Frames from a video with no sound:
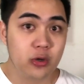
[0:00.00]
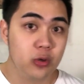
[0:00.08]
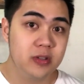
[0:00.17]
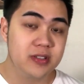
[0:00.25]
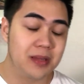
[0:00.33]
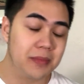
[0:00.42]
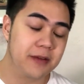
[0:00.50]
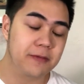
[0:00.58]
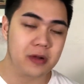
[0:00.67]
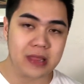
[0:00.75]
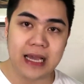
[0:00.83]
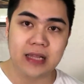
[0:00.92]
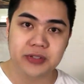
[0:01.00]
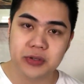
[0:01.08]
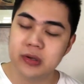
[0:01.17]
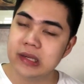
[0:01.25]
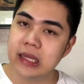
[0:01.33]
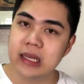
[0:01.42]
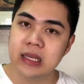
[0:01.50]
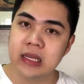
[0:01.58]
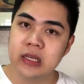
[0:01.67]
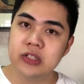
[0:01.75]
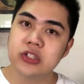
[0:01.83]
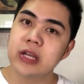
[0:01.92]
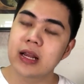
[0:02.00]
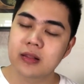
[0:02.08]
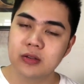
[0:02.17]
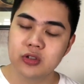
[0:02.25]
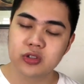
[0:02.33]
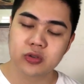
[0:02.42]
rules naman for that. So you can check those